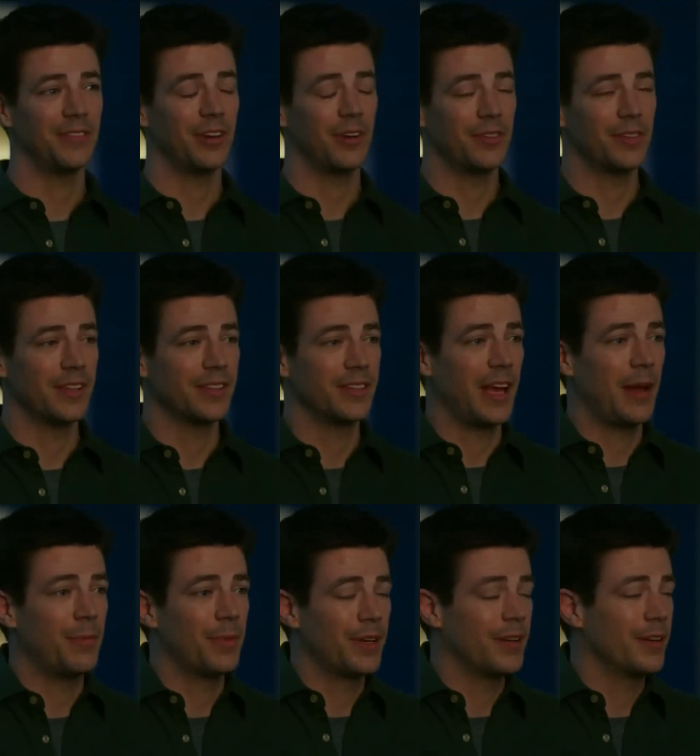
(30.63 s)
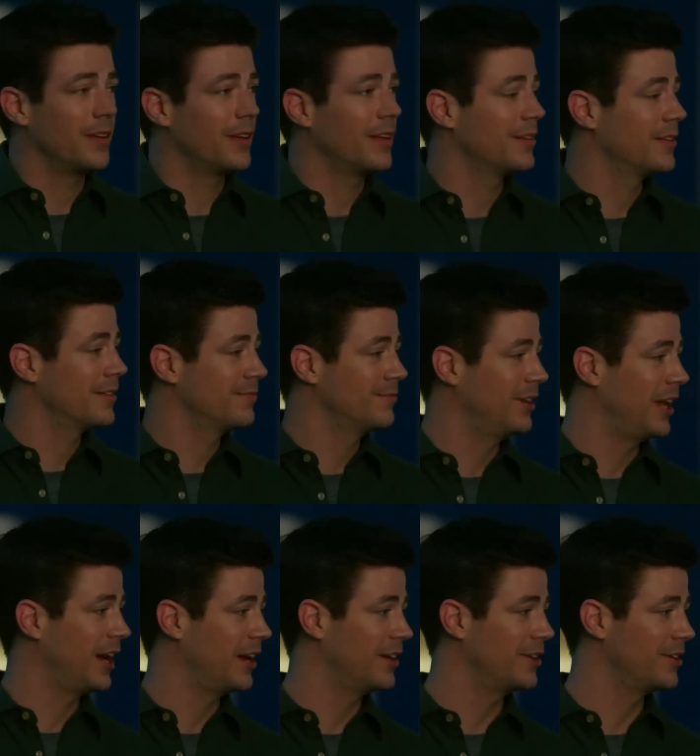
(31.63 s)
after everything that's happened here the last
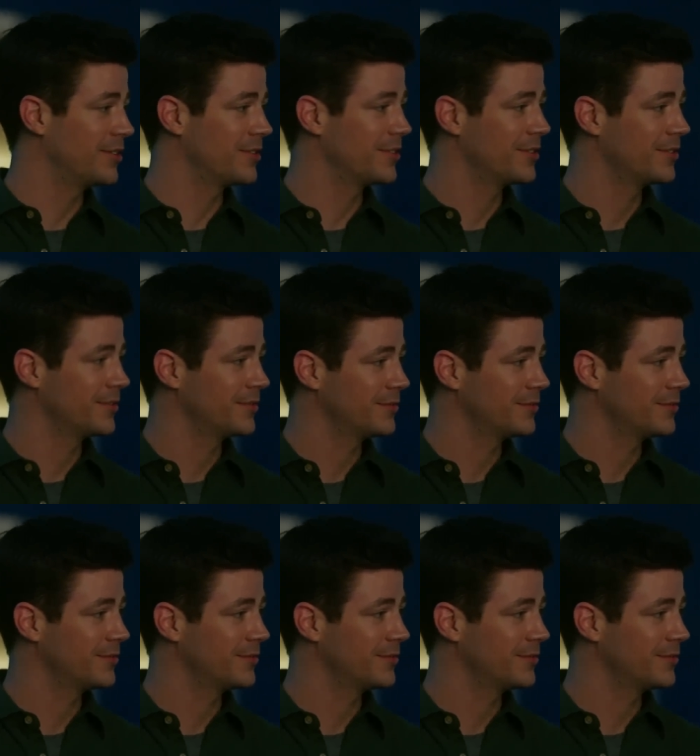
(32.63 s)
nine years.